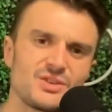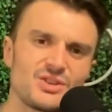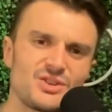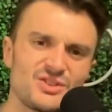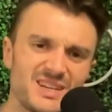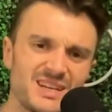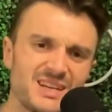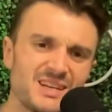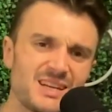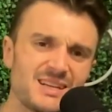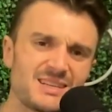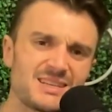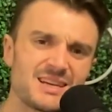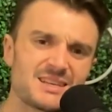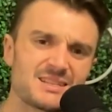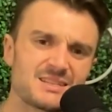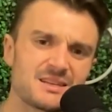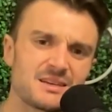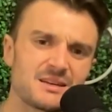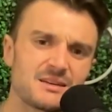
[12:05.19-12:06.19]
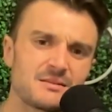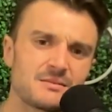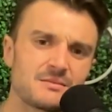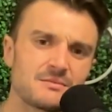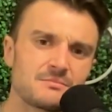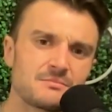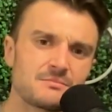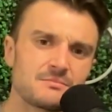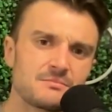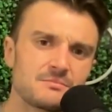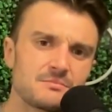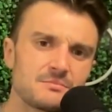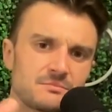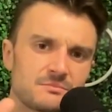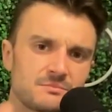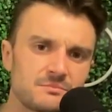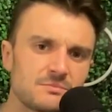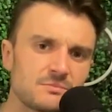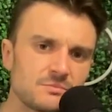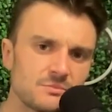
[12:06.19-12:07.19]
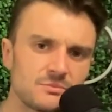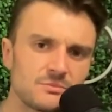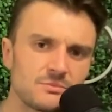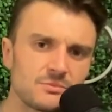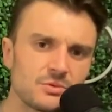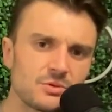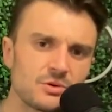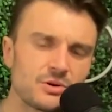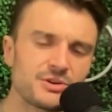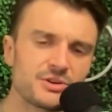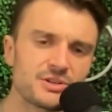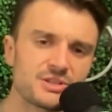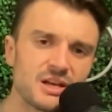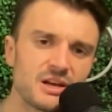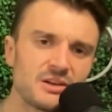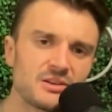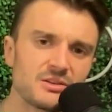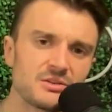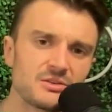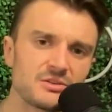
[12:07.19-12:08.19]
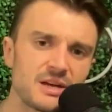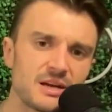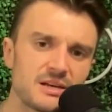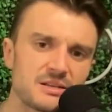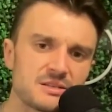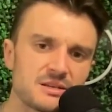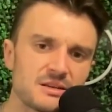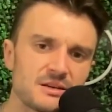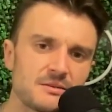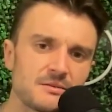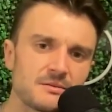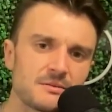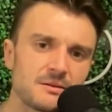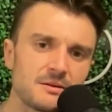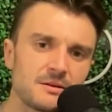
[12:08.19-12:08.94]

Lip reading: your DNA testing, or your cellular testing,